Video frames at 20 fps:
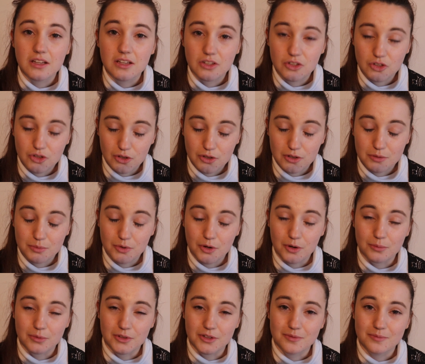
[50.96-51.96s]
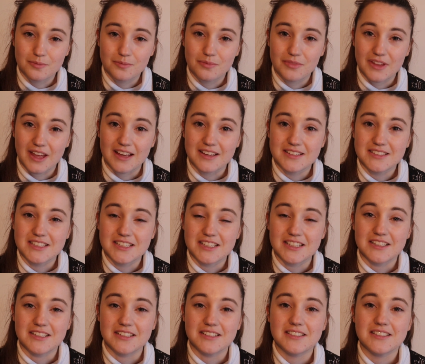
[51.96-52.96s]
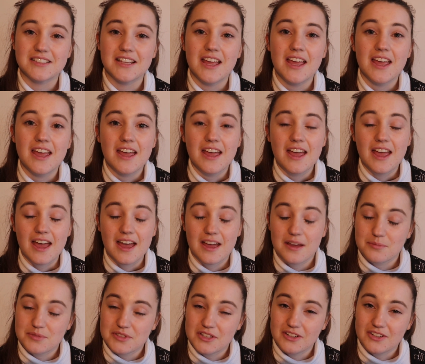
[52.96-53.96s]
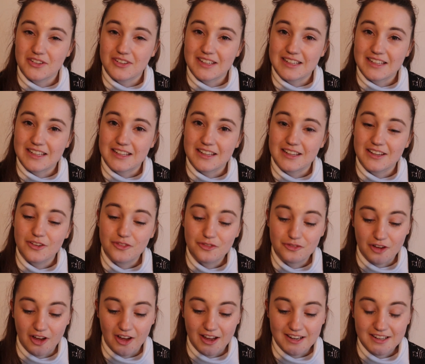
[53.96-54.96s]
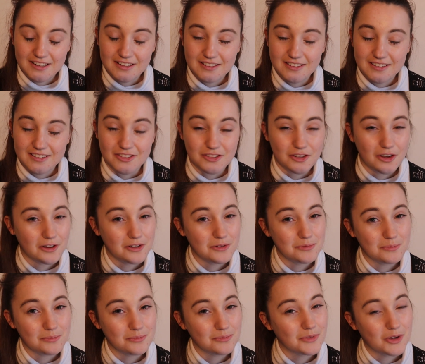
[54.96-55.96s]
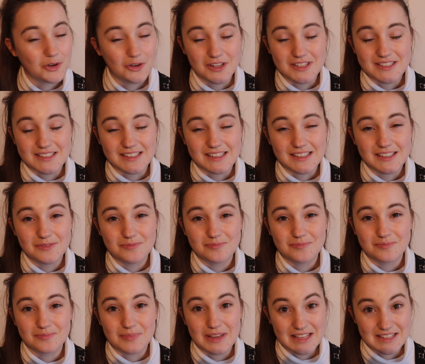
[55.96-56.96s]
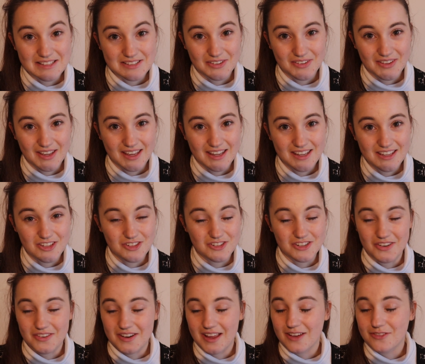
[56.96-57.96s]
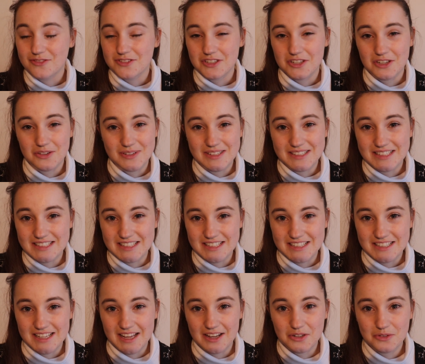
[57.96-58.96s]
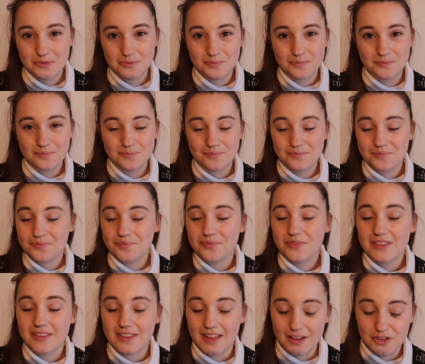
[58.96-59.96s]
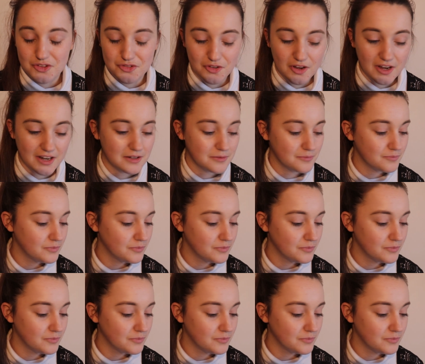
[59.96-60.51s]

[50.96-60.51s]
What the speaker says: No problem. That is absolutely fine. No, honestly. It's okay, you don't have to go into detail. That's fine.